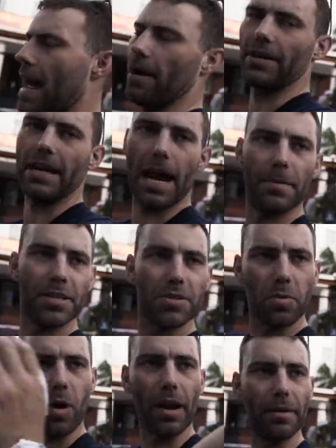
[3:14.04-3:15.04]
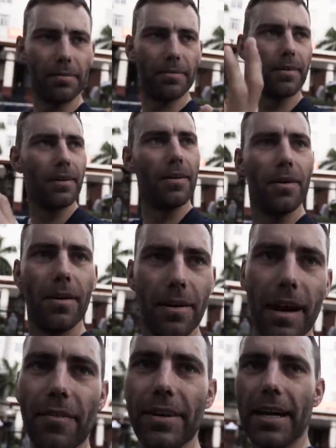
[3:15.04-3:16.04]
Now Vietnam is one
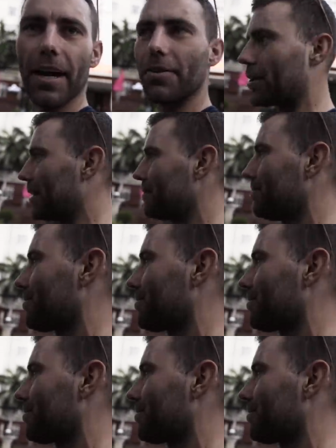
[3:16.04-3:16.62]
lovely country.